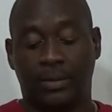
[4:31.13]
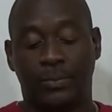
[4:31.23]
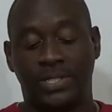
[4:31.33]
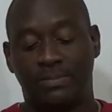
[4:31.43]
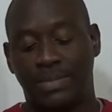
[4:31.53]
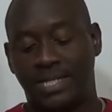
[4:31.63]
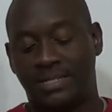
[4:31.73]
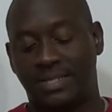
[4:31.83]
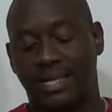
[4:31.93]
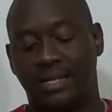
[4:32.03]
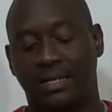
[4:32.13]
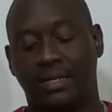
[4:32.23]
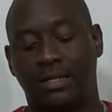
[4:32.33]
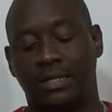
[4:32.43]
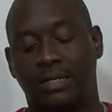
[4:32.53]
which means then
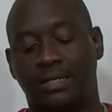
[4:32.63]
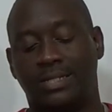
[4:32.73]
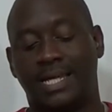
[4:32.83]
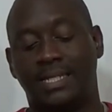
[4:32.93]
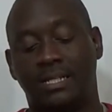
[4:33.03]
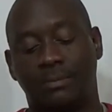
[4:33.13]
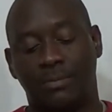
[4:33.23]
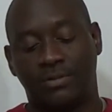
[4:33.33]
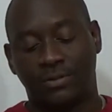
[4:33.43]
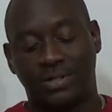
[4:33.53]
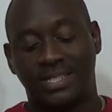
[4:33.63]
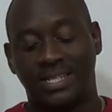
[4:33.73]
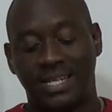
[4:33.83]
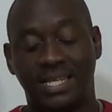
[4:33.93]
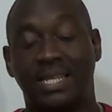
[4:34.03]
that the number of cookies
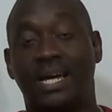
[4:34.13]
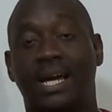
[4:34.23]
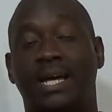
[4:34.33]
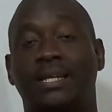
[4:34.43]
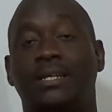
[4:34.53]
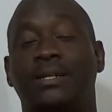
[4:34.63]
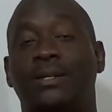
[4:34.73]
Nia had